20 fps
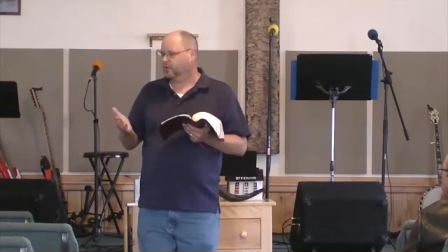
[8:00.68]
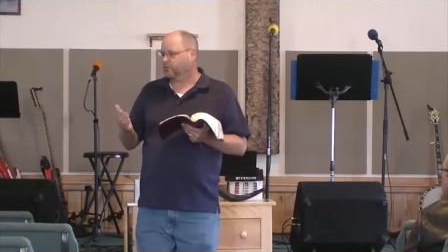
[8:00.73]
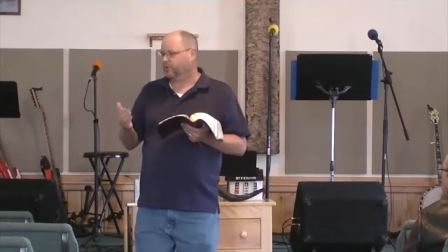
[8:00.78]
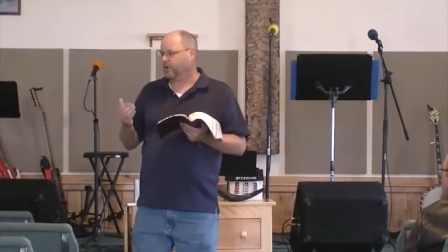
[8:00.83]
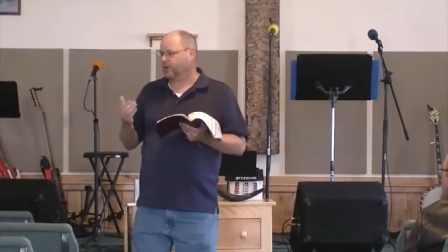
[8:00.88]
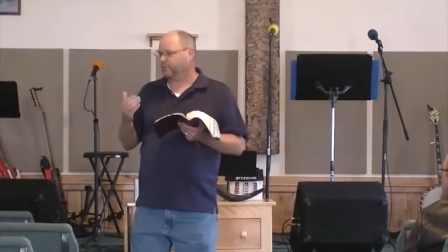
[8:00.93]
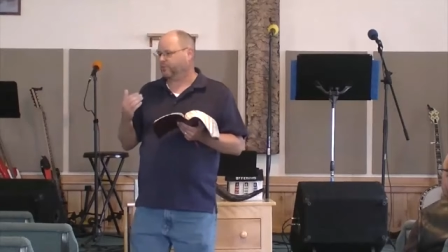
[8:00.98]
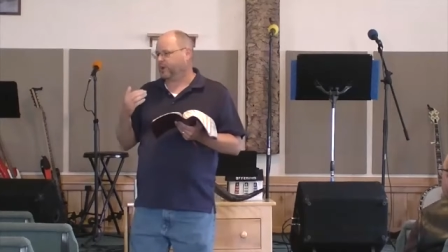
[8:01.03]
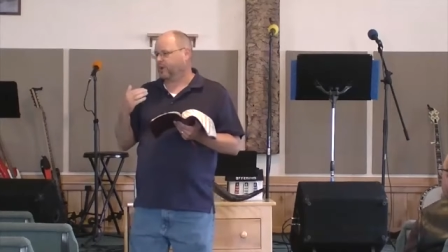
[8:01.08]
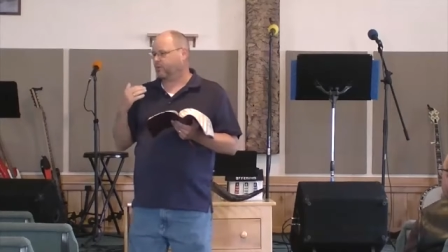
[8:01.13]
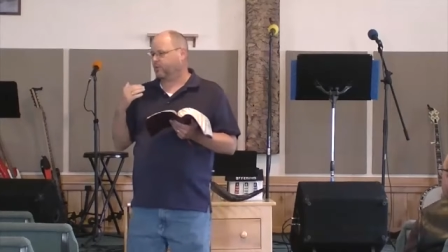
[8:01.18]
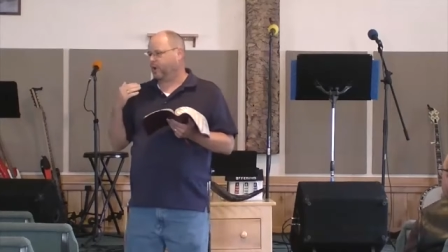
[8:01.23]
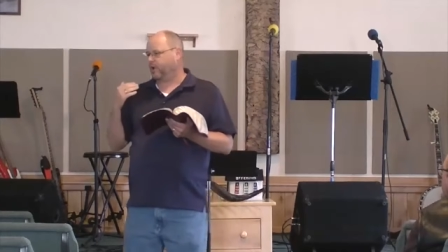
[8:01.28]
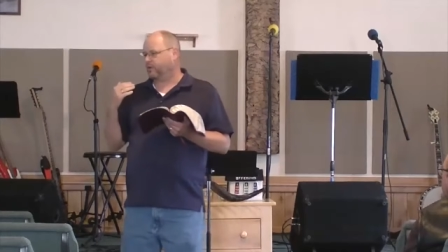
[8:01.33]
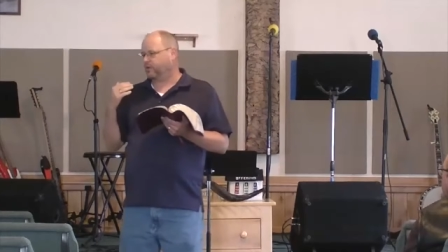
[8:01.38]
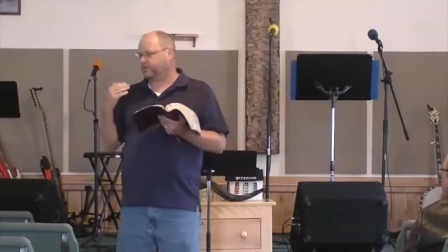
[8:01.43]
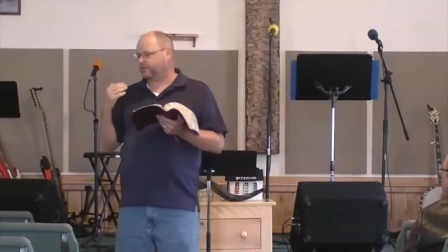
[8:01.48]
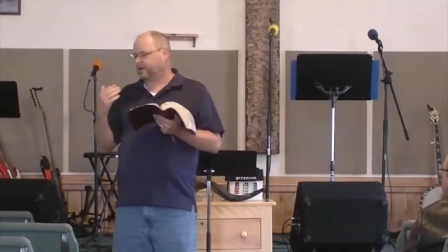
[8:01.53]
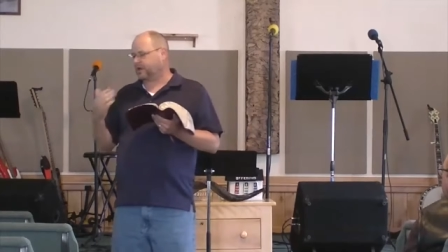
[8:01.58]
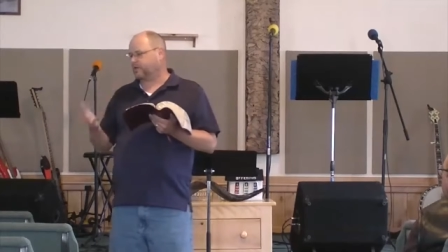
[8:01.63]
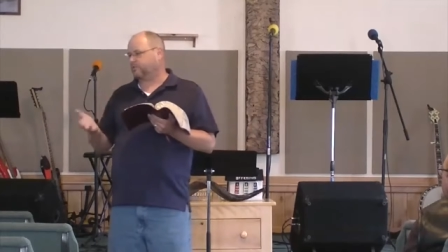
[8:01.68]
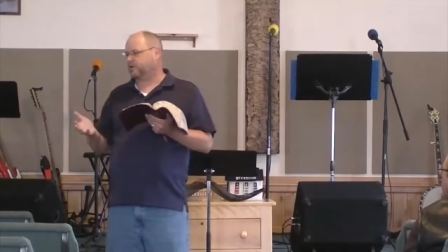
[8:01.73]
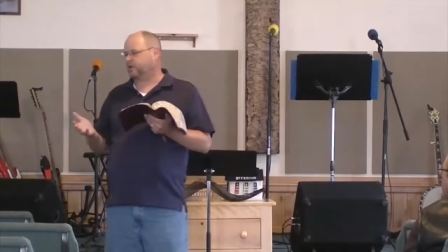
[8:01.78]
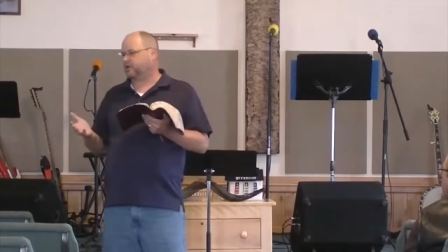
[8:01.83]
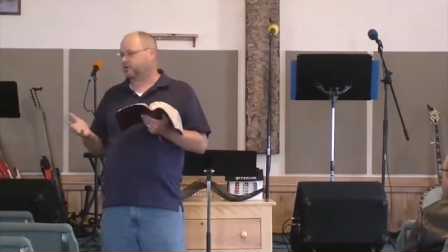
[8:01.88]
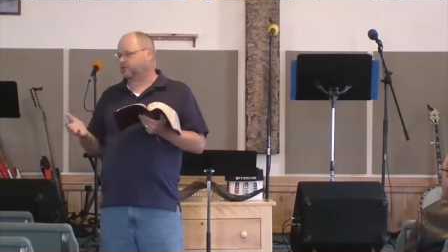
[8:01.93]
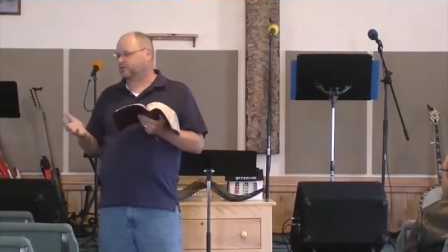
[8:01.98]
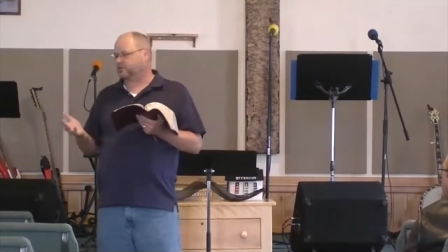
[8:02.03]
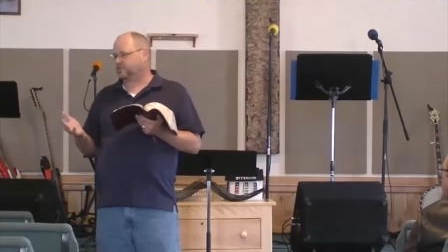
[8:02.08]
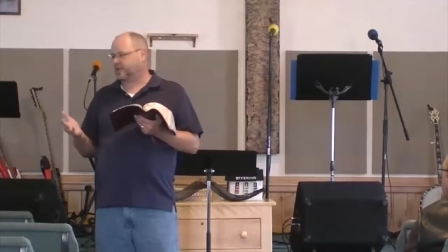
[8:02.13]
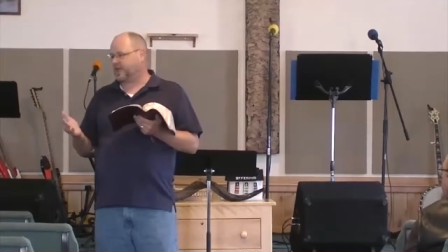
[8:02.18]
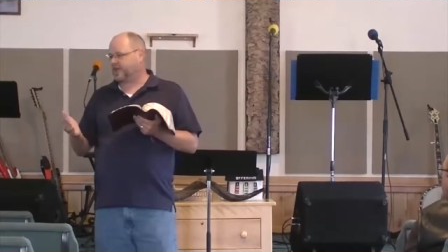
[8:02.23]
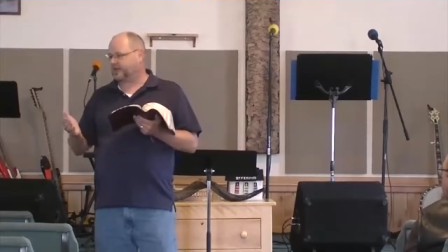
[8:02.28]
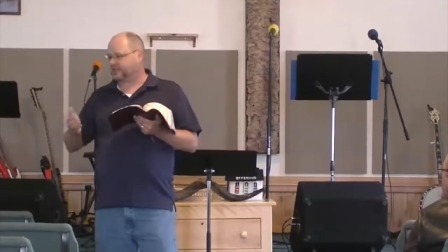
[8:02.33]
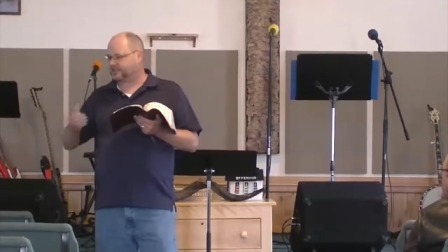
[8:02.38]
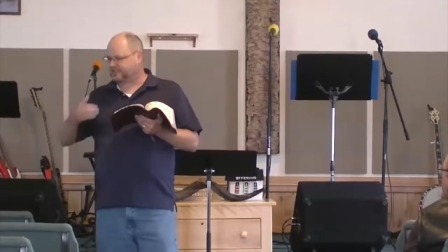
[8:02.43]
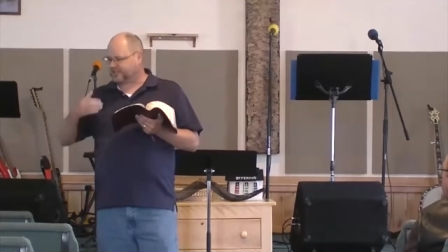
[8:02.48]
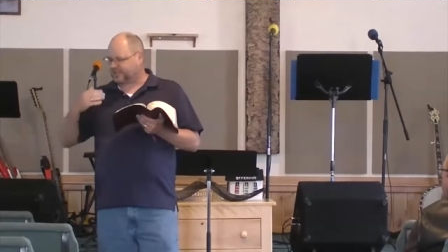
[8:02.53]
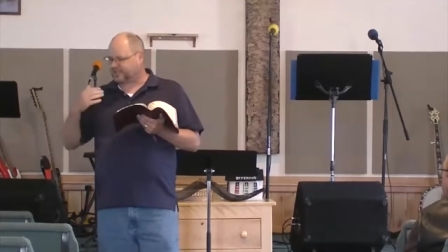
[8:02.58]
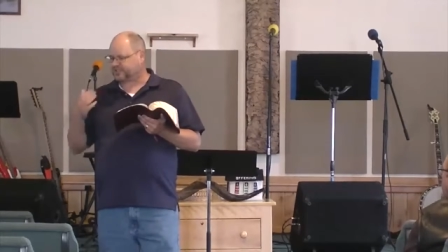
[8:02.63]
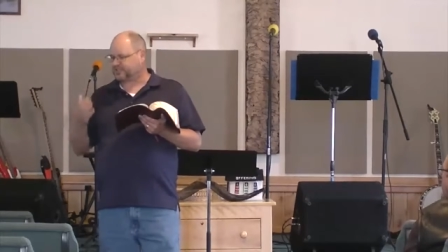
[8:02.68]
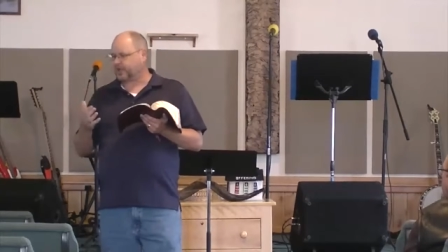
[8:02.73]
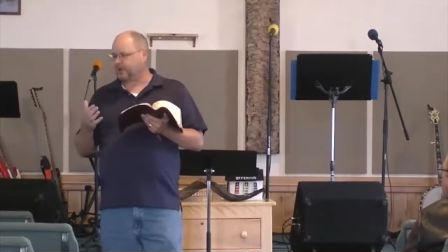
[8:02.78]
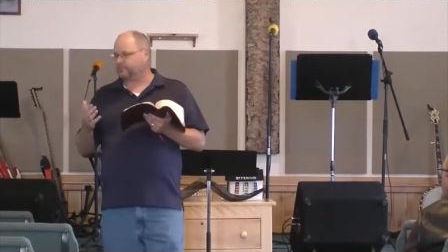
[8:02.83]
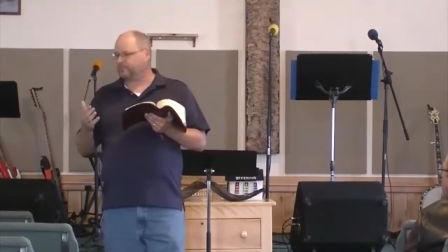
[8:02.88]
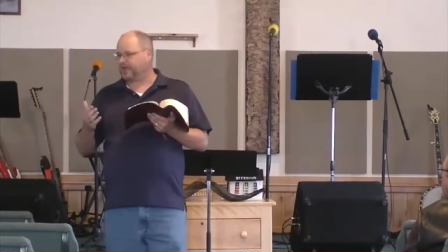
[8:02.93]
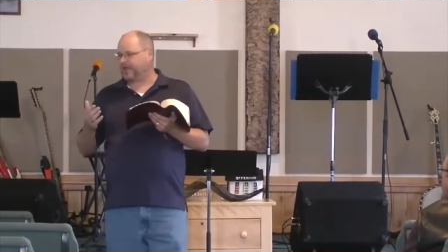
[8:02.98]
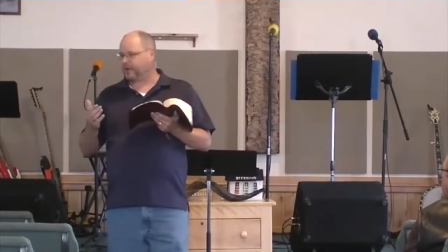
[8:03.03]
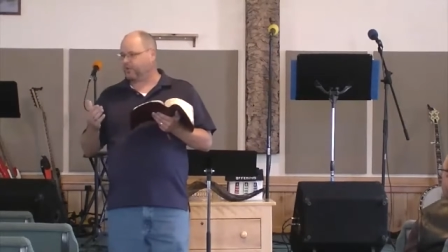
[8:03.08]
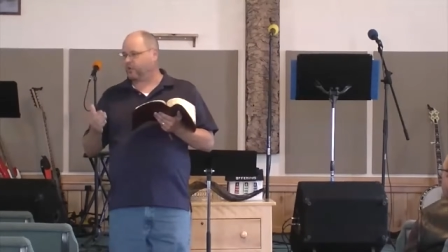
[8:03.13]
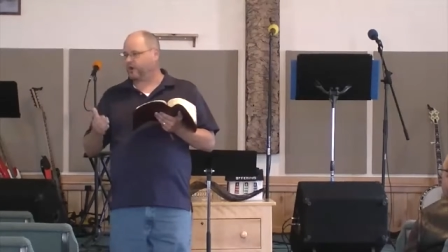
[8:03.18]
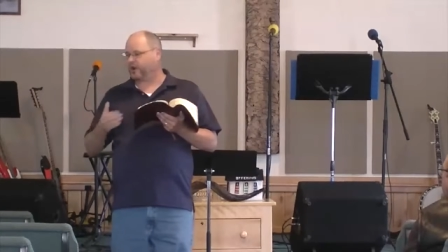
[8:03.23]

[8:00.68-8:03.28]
But, but what we've come to understand is that someday